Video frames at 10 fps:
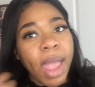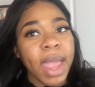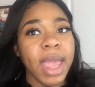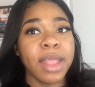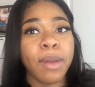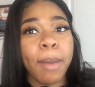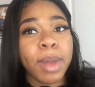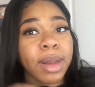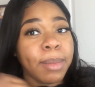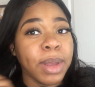either I'm
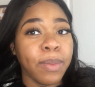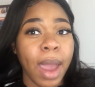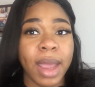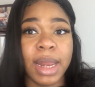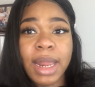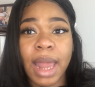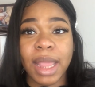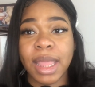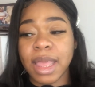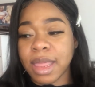gonna be rocking it
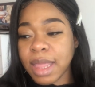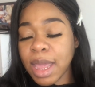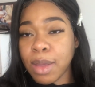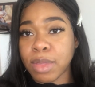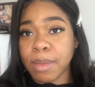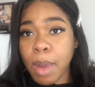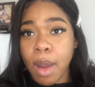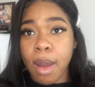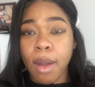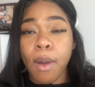like this still
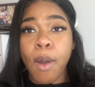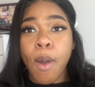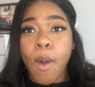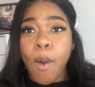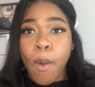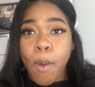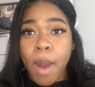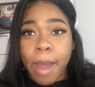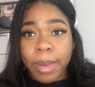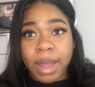tomorrow, or
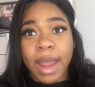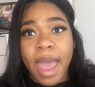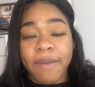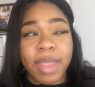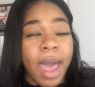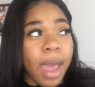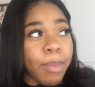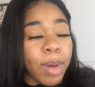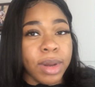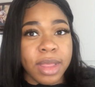I'm gonna have the high
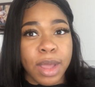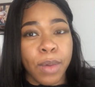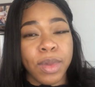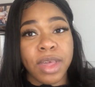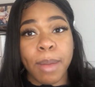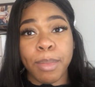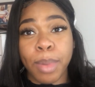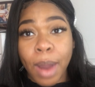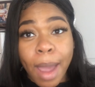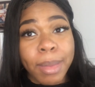ponytail, which I'm
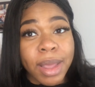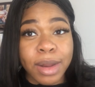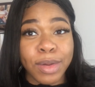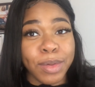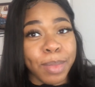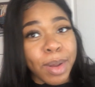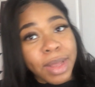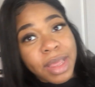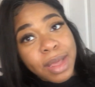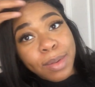probably gonna do the
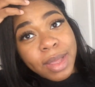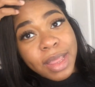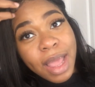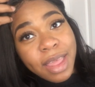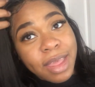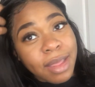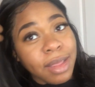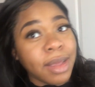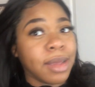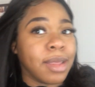ponytail because that just
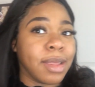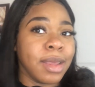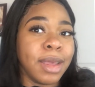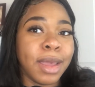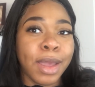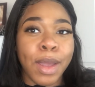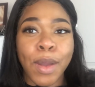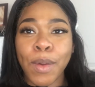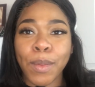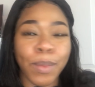looks
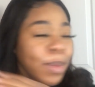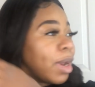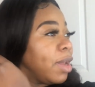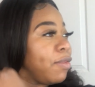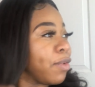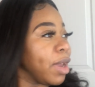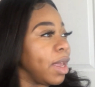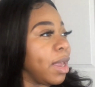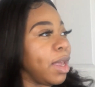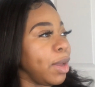really
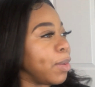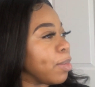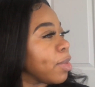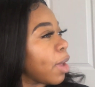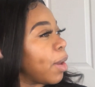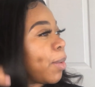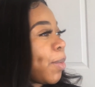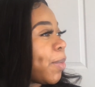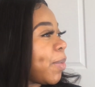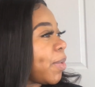freaking cute. So
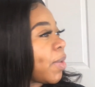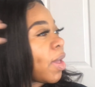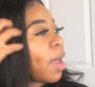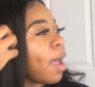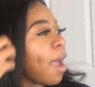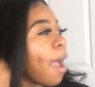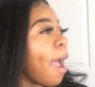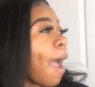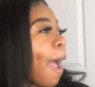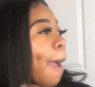
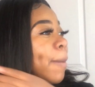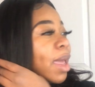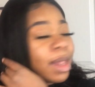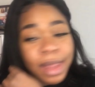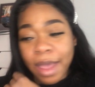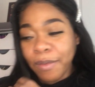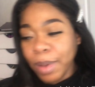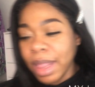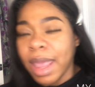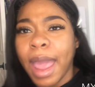I'm in love
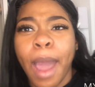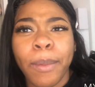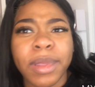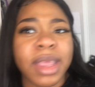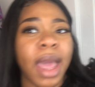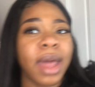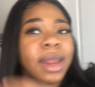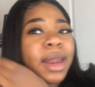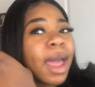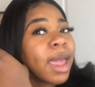with it. I was kind
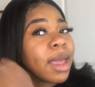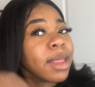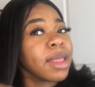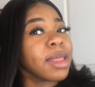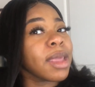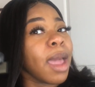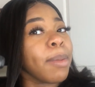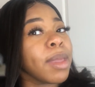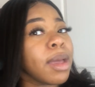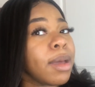of like
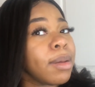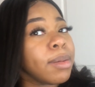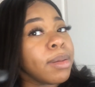skeptical.